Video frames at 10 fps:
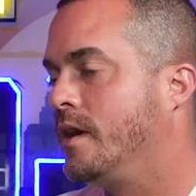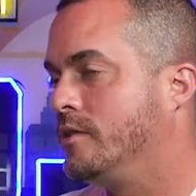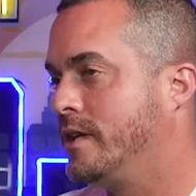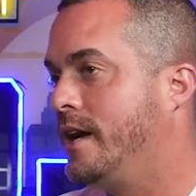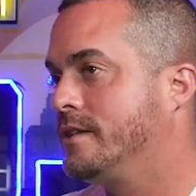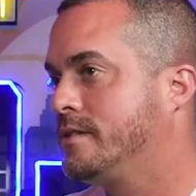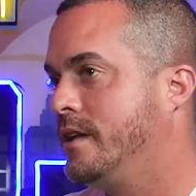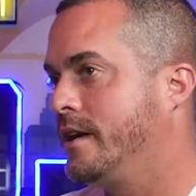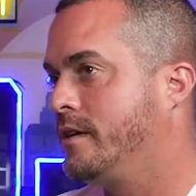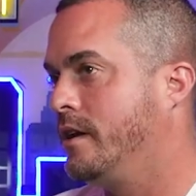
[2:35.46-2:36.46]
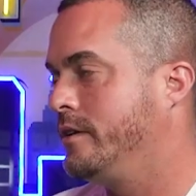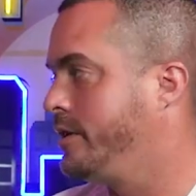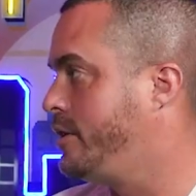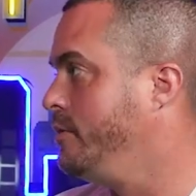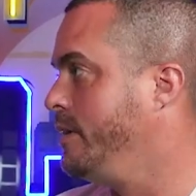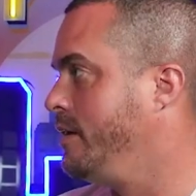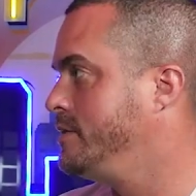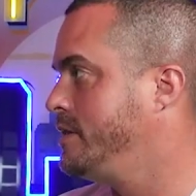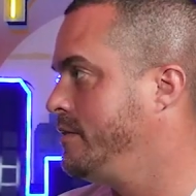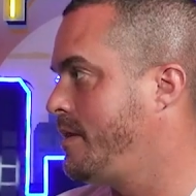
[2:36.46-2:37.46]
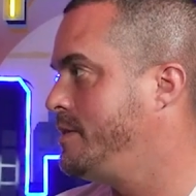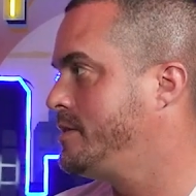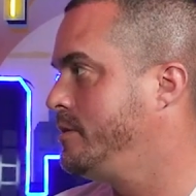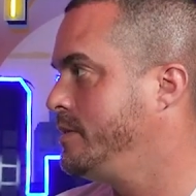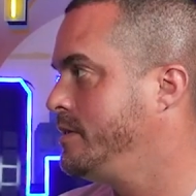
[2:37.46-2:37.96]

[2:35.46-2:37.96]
I was gonna ask, like, you're Cuban, obviously. Your family's Cuban.